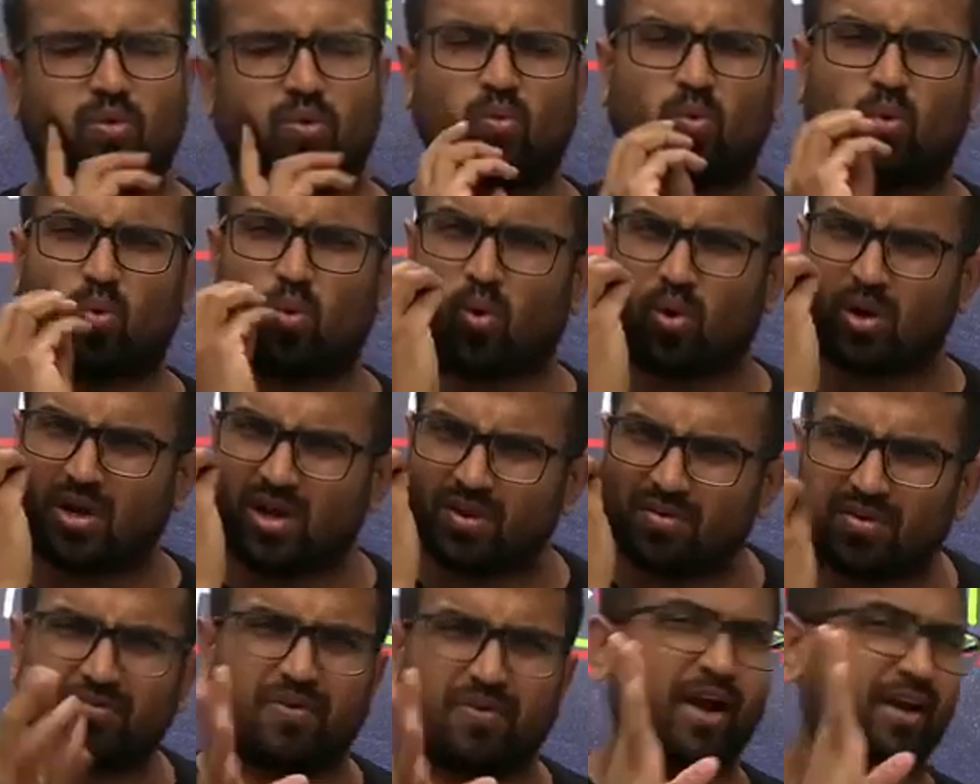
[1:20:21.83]

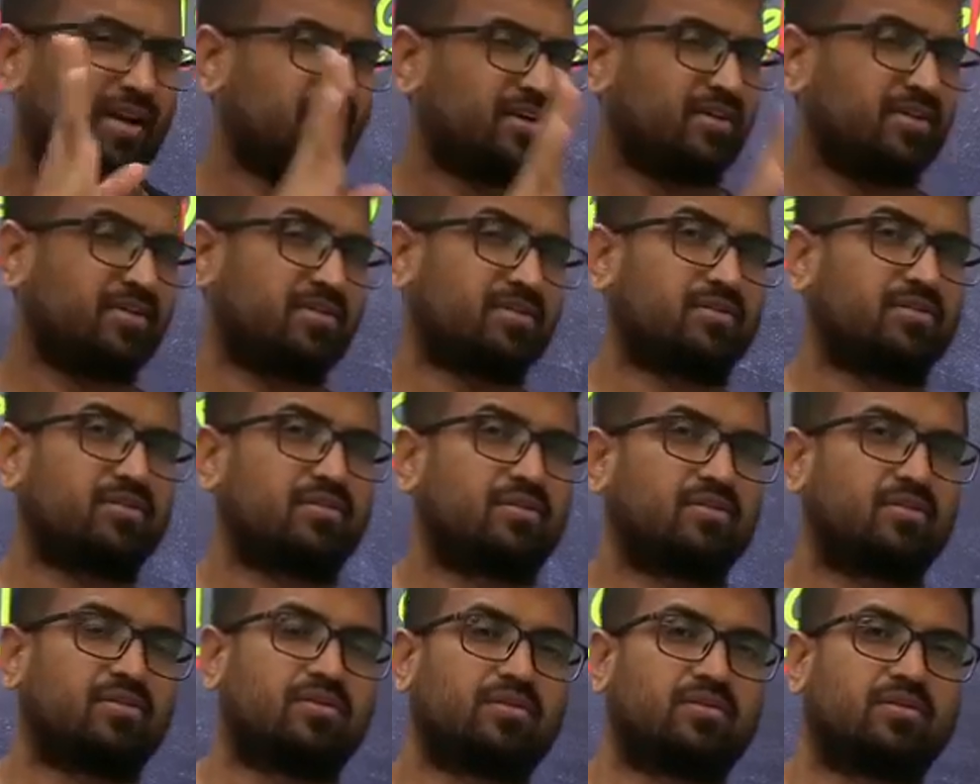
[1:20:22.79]
whatever factors
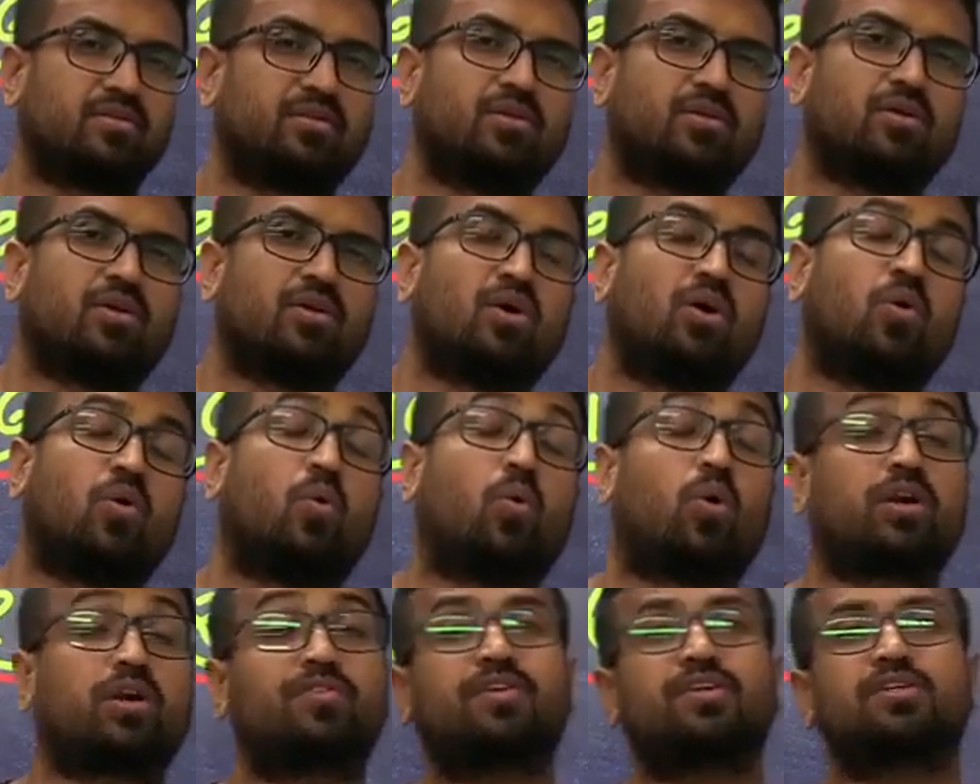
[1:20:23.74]

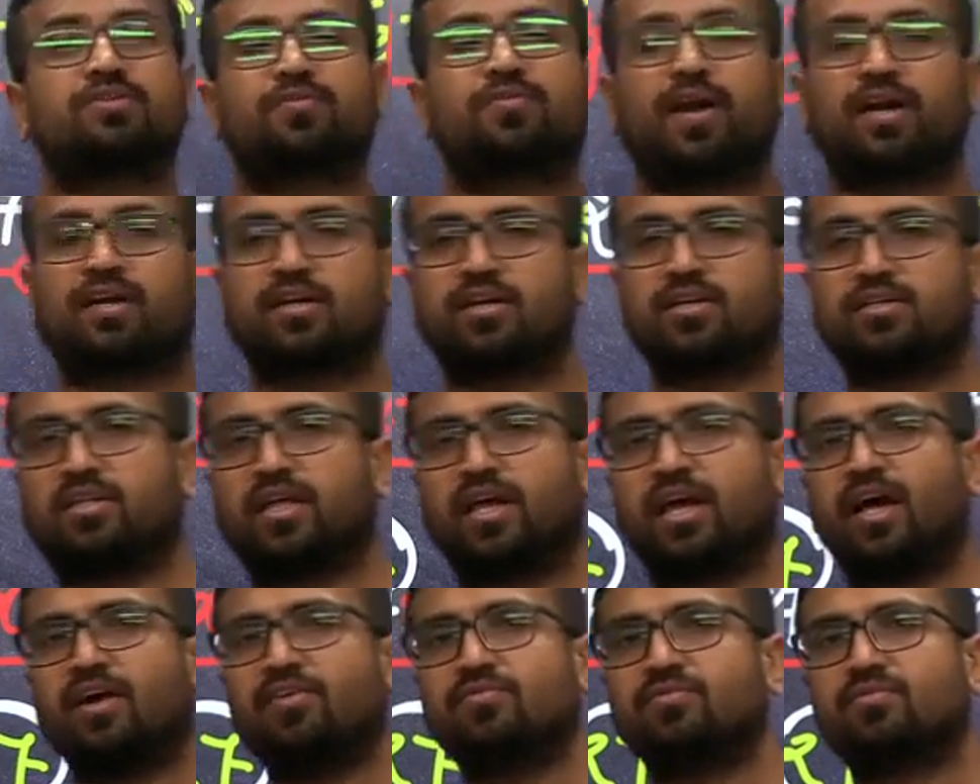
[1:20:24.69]
they
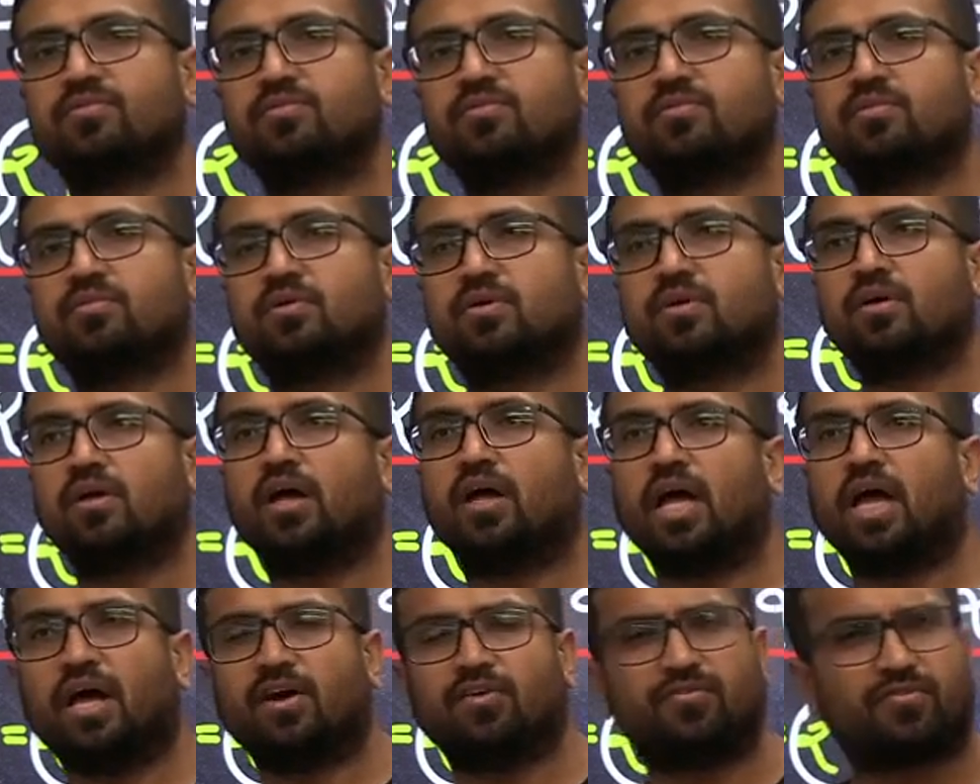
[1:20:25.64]
have,
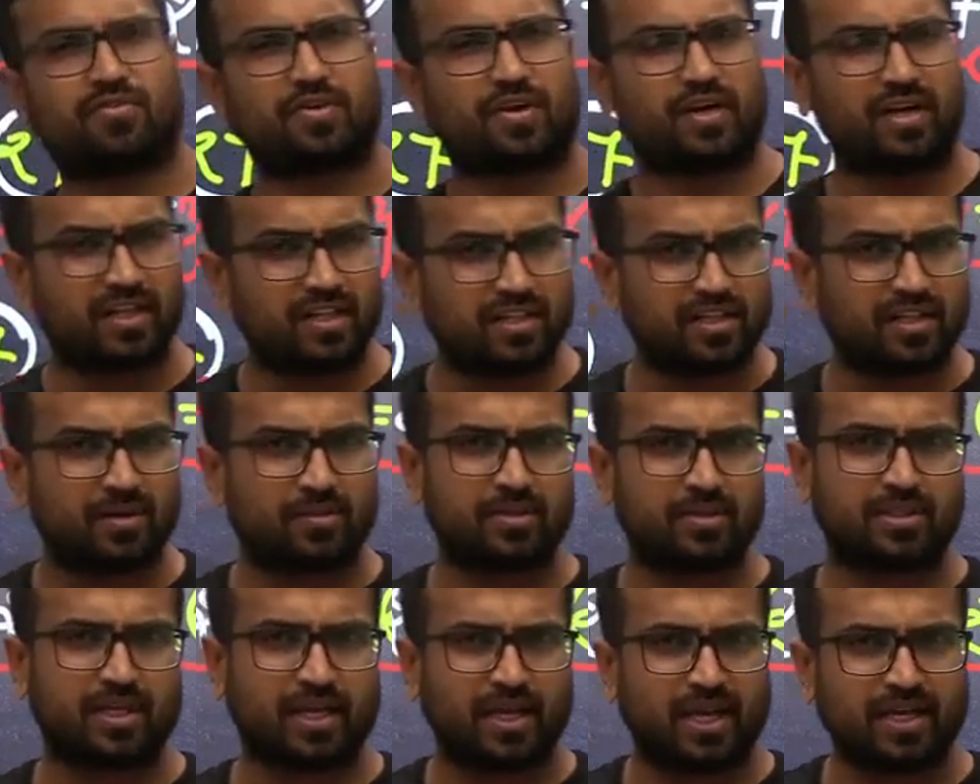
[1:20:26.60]
I have written them
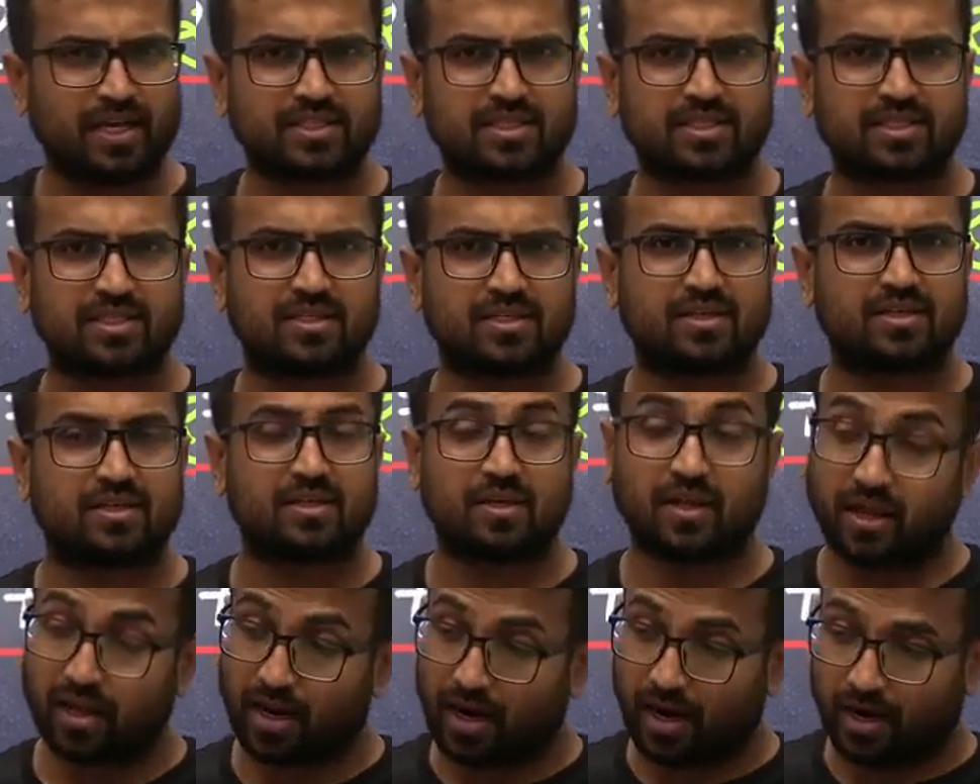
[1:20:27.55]
as x,
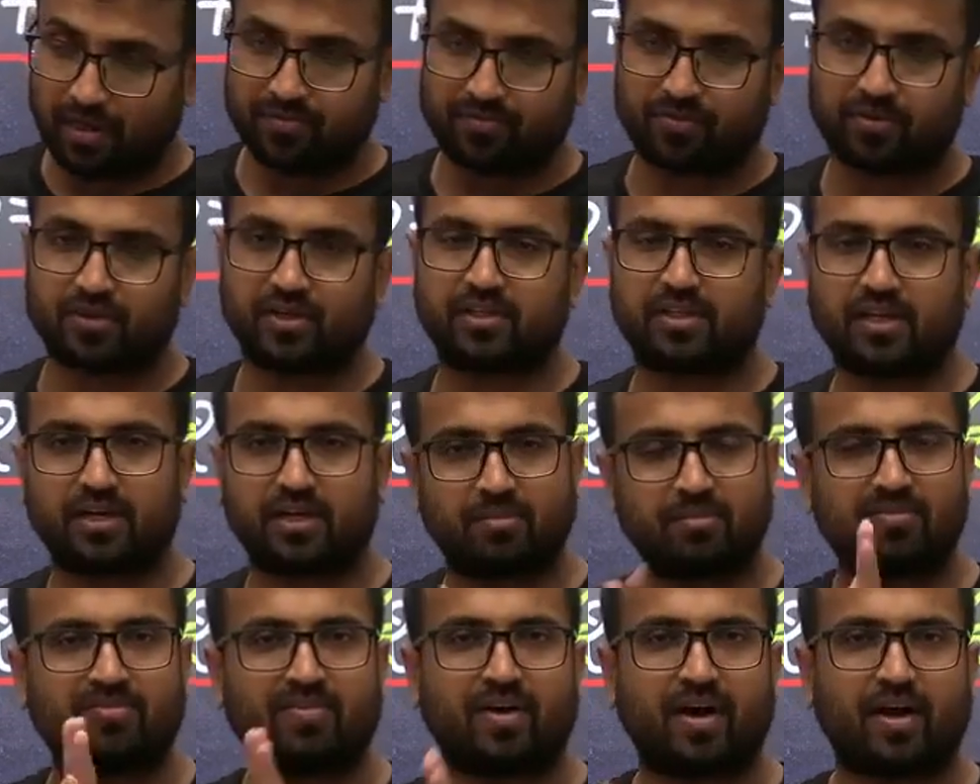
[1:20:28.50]
and for the other
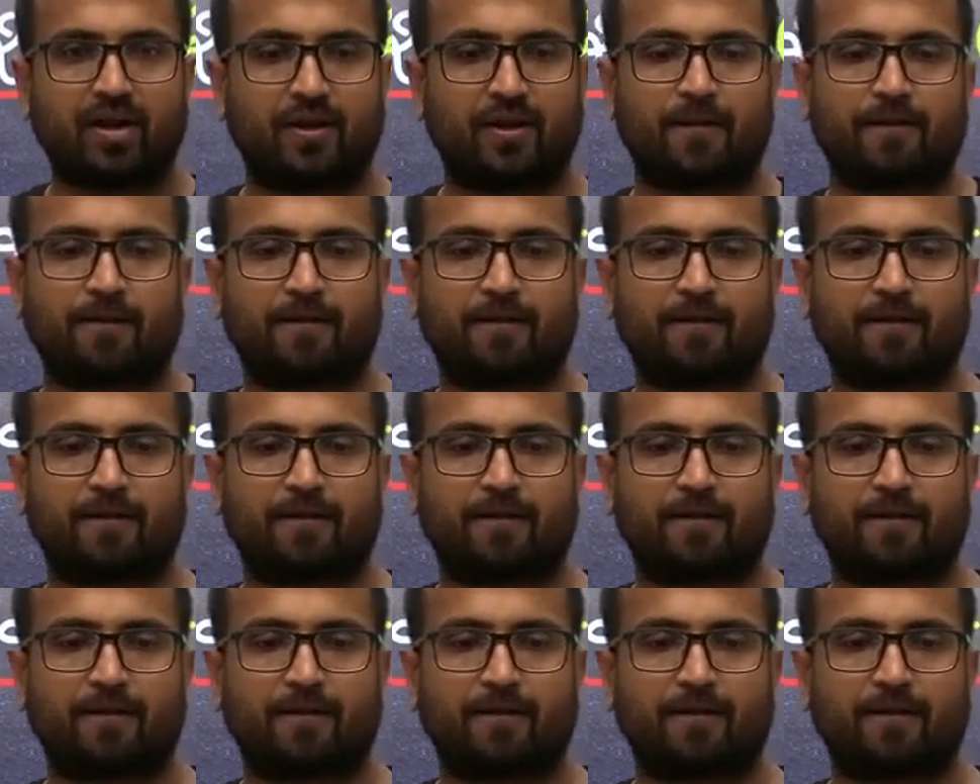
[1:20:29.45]
number y.